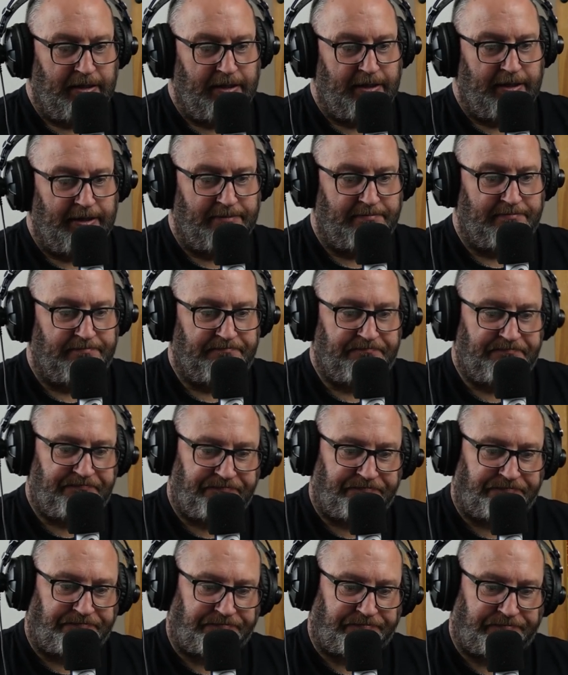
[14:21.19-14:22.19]

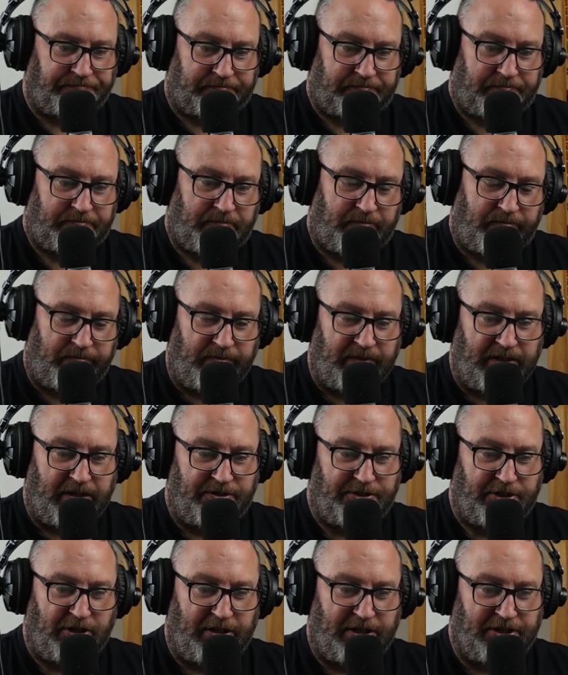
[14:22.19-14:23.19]

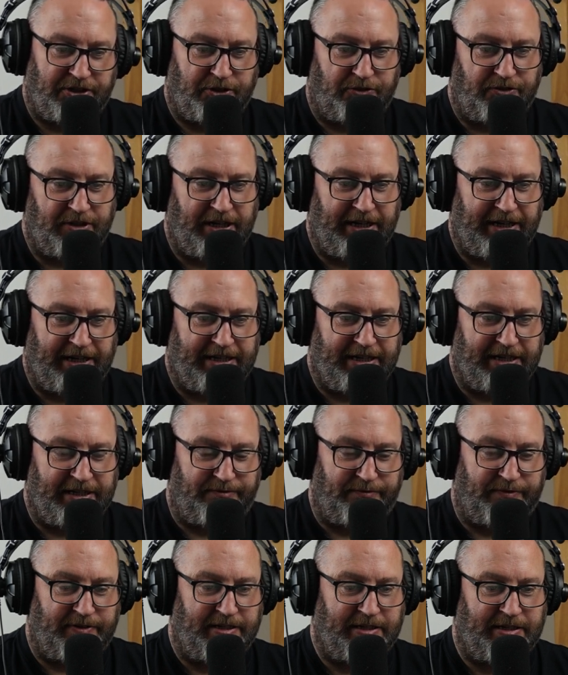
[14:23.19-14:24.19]
So that Sunday League kind
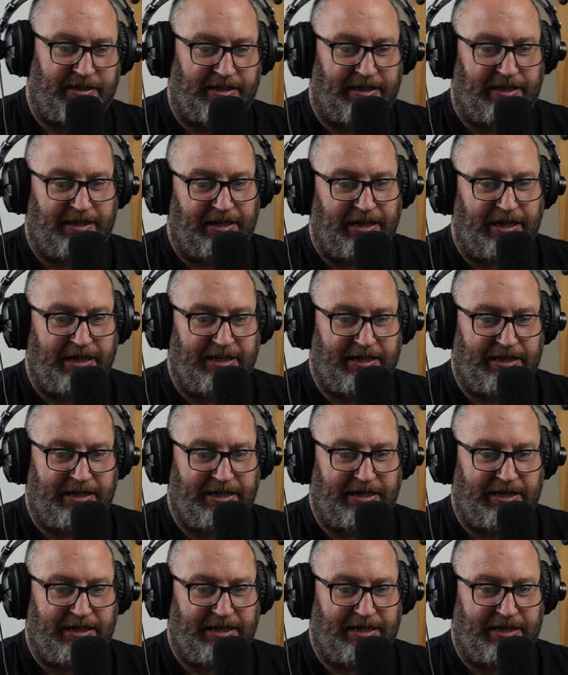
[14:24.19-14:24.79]
of like